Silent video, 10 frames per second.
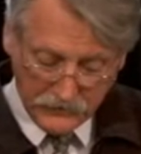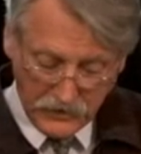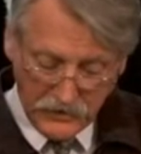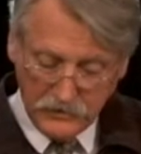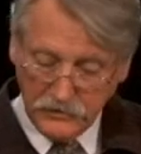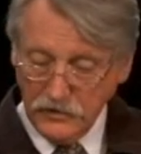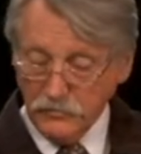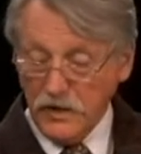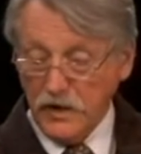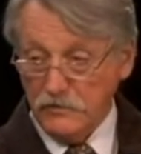and
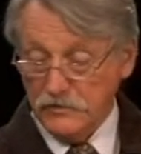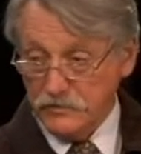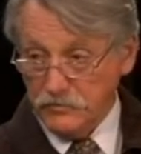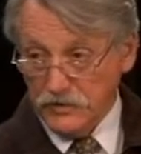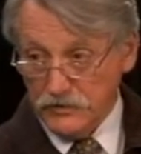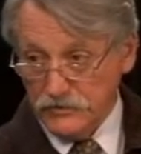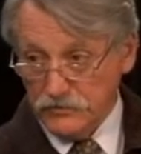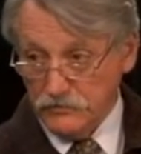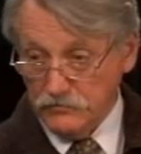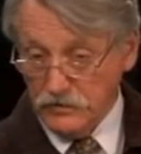power is a big
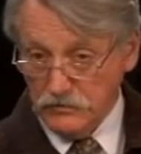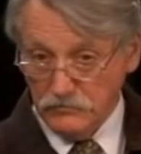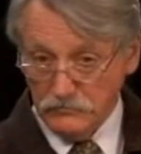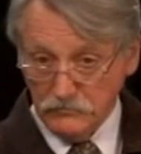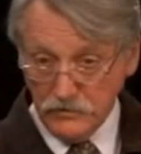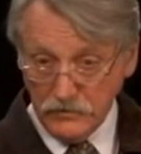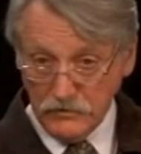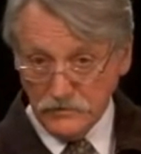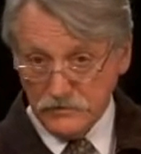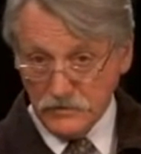issue.
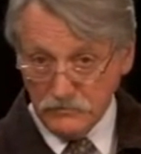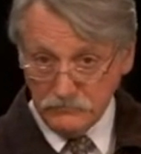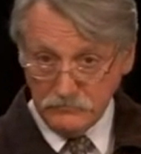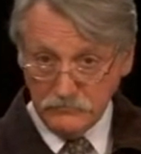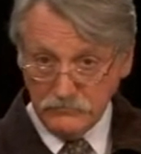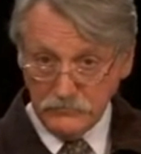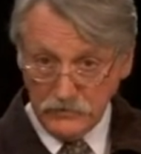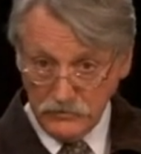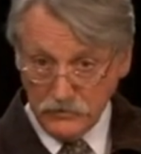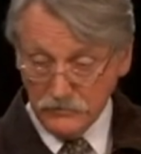There's a
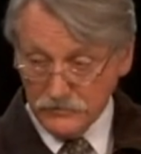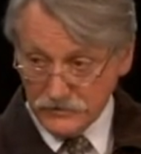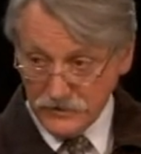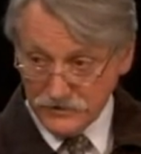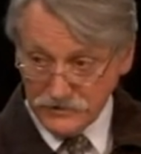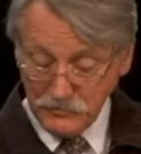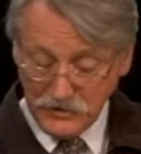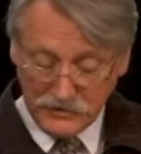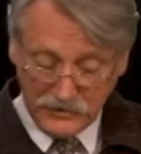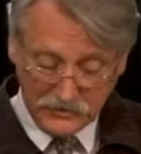lot of discussion
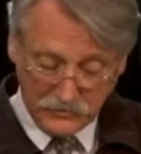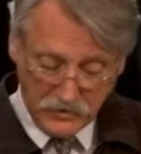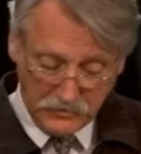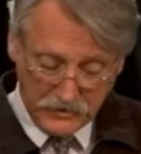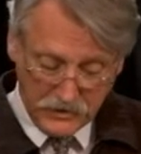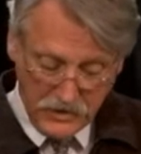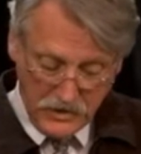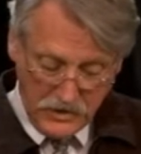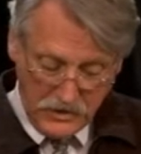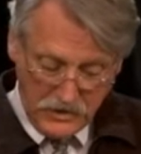about that at the moment.
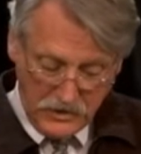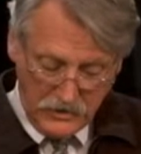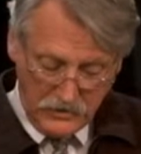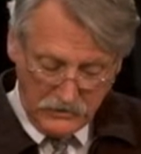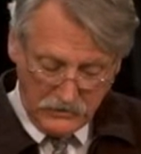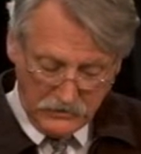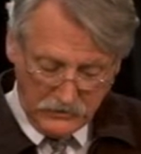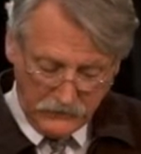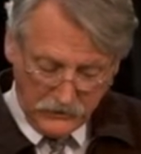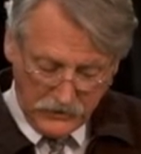
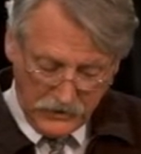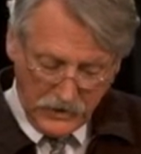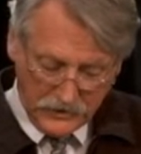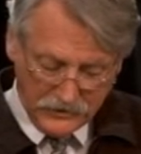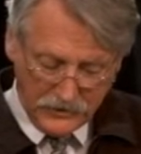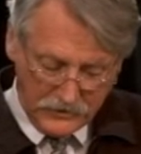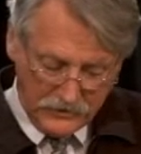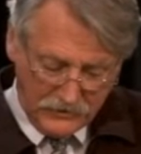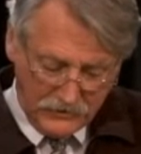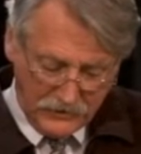Have you got any
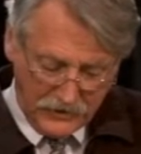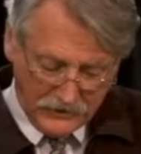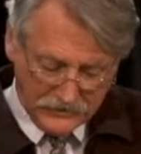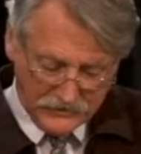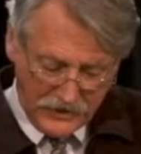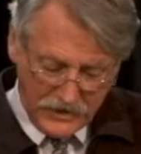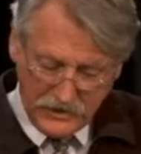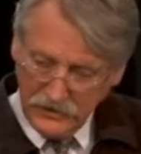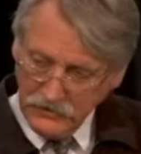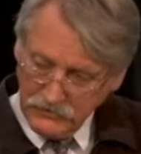
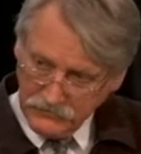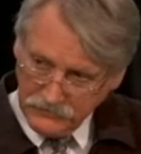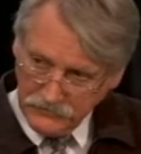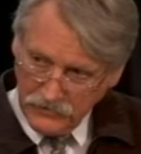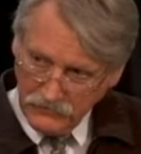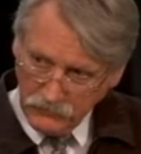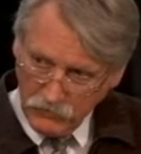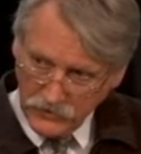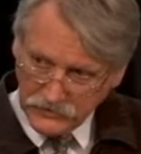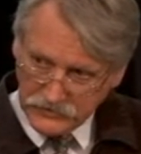understanding of
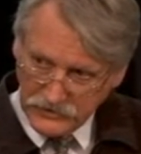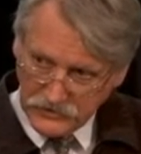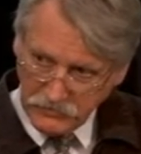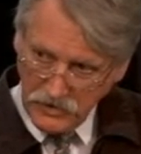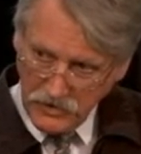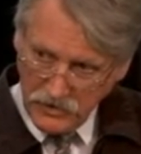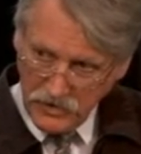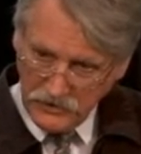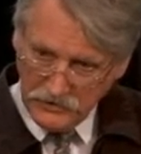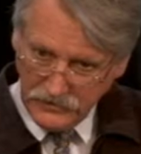what sits
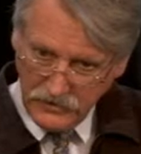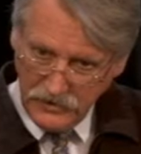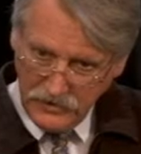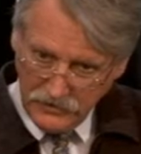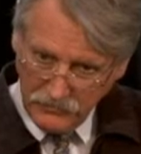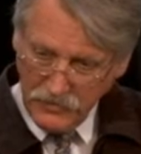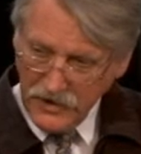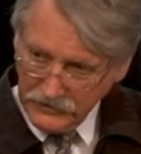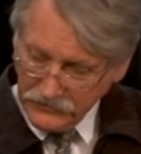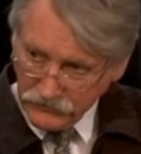behind the
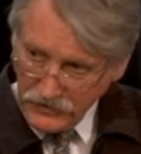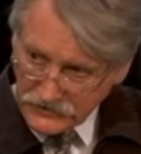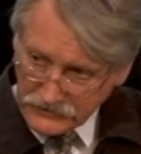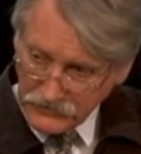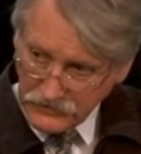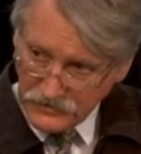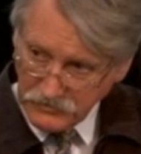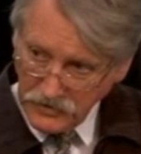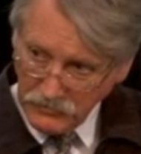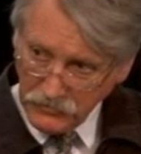main thrust for these
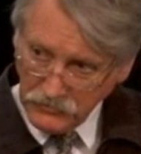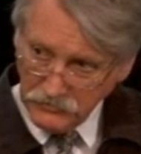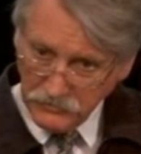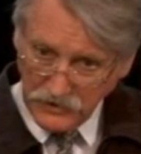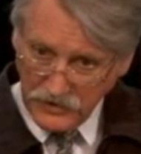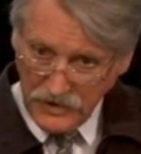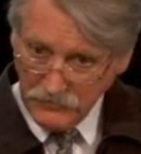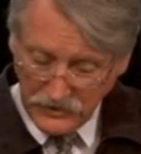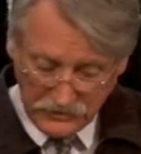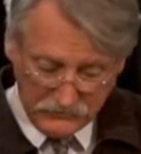people
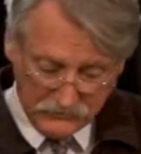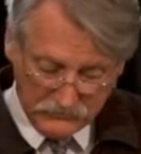becoming